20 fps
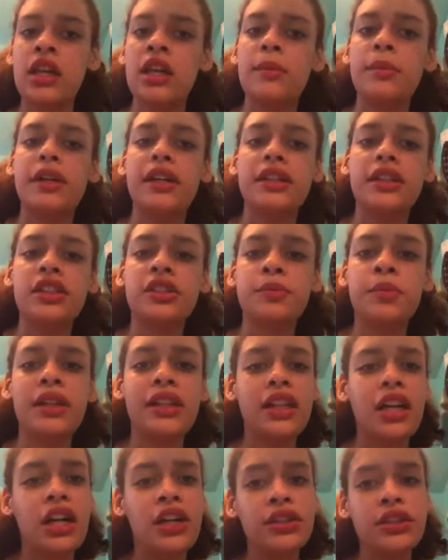but there's
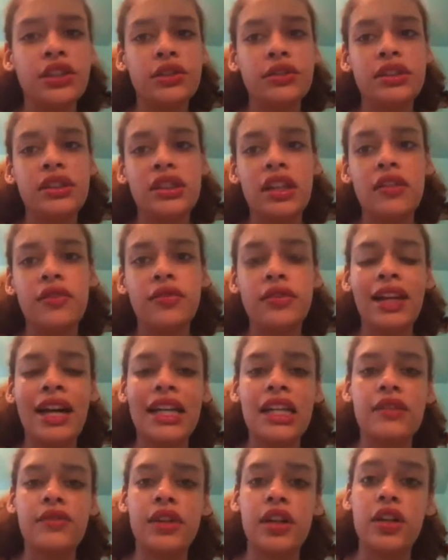probably also stuff
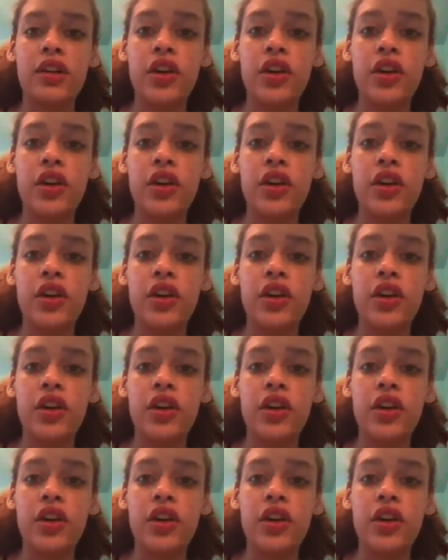kind of